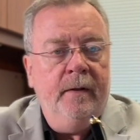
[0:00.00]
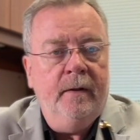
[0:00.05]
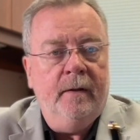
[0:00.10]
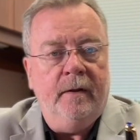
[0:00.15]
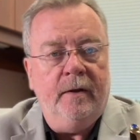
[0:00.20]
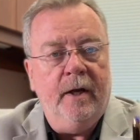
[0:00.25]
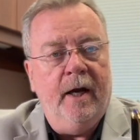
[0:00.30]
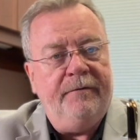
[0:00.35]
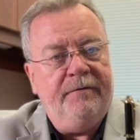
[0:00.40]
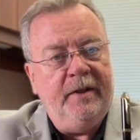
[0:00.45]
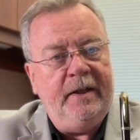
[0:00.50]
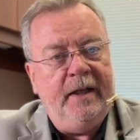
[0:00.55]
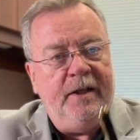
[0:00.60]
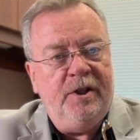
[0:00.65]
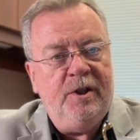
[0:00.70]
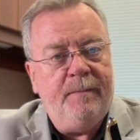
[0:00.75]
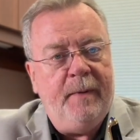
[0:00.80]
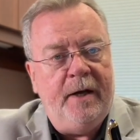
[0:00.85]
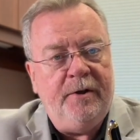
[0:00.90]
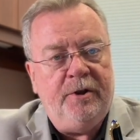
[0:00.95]
You have to get
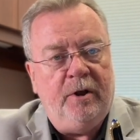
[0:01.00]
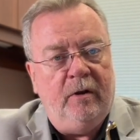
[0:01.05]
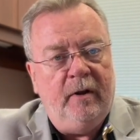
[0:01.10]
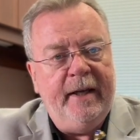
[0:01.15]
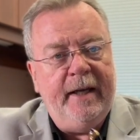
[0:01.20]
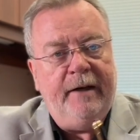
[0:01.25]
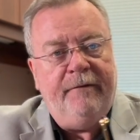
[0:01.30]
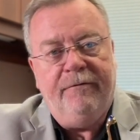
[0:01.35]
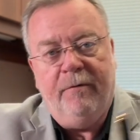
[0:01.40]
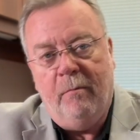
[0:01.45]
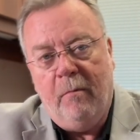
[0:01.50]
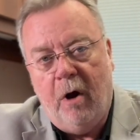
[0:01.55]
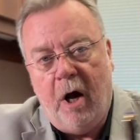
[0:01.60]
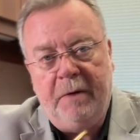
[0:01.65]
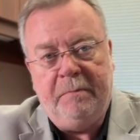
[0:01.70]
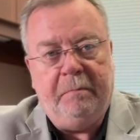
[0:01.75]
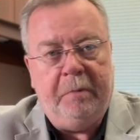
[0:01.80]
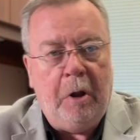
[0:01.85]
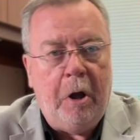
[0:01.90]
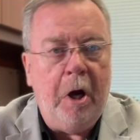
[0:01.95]
special ink from
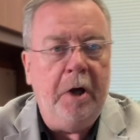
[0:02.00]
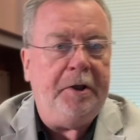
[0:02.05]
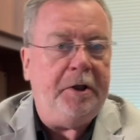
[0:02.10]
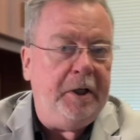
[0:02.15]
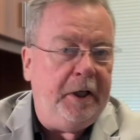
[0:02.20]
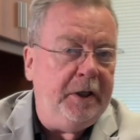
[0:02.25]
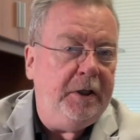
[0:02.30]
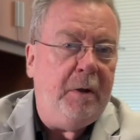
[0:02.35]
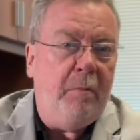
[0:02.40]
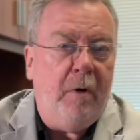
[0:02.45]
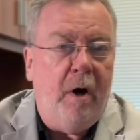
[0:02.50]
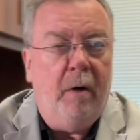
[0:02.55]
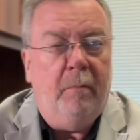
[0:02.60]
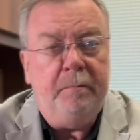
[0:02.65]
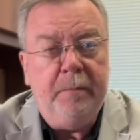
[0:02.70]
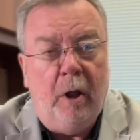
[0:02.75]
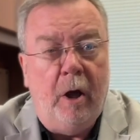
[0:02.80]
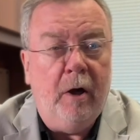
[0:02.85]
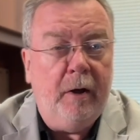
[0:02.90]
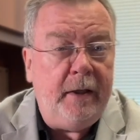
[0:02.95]
Mont Blanc. You get the Mont
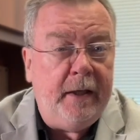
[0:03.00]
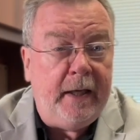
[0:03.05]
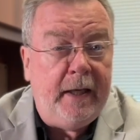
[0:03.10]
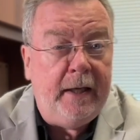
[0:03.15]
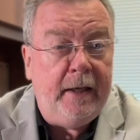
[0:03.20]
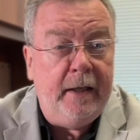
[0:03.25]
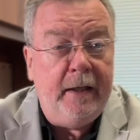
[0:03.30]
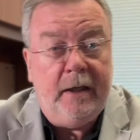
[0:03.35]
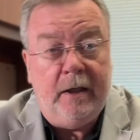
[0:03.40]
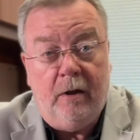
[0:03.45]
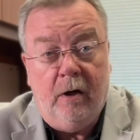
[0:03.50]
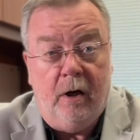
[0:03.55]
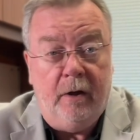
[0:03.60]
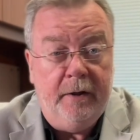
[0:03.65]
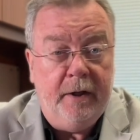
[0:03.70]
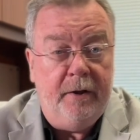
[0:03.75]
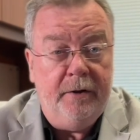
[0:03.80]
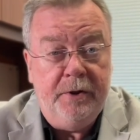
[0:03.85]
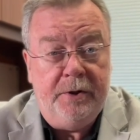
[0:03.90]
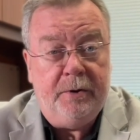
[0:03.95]
Blanc ink and all
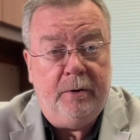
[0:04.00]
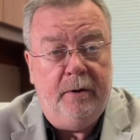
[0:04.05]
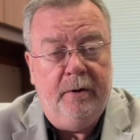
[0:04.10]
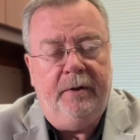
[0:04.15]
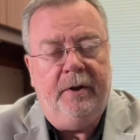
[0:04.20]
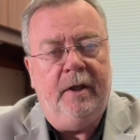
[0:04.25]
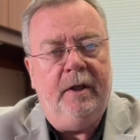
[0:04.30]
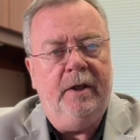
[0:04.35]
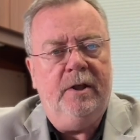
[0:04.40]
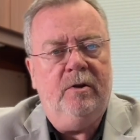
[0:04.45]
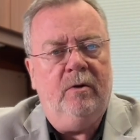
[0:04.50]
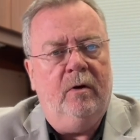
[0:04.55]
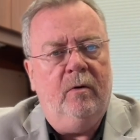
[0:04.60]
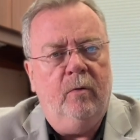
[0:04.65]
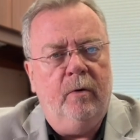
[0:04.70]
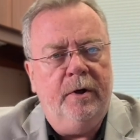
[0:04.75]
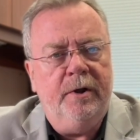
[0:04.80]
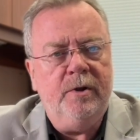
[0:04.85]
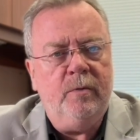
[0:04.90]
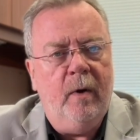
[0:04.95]
the other sort of things so it
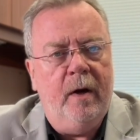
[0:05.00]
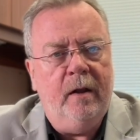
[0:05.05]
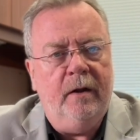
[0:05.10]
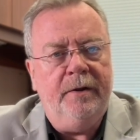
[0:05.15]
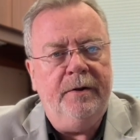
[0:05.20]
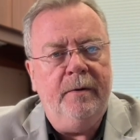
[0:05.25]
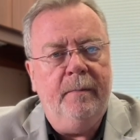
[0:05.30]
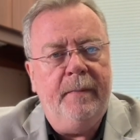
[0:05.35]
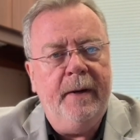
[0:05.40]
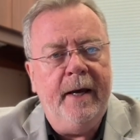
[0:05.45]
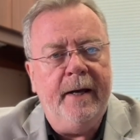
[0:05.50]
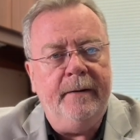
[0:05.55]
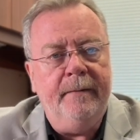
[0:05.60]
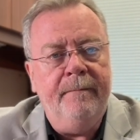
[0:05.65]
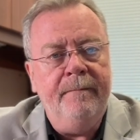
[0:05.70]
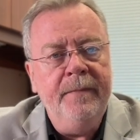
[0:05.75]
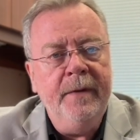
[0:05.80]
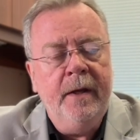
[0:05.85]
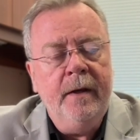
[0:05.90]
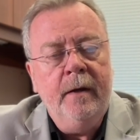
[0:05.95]
works well on the
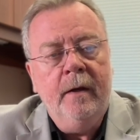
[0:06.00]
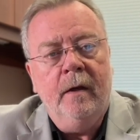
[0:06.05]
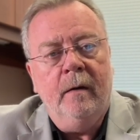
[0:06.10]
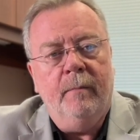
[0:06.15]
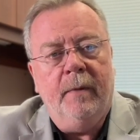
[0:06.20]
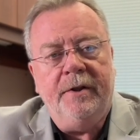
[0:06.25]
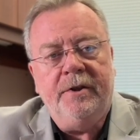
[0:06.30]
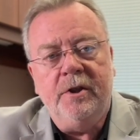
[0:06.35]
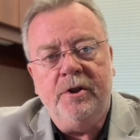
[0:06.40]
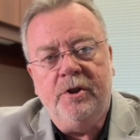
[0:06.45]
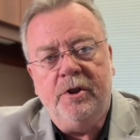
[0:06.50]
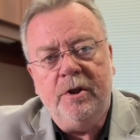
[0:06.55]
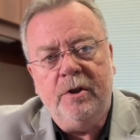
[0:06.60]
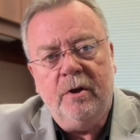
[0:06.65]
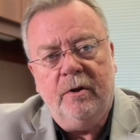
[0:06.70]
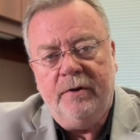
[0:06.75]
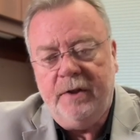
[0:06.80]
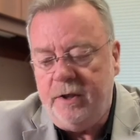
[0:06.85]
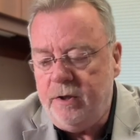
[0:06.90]
pen. But did you know that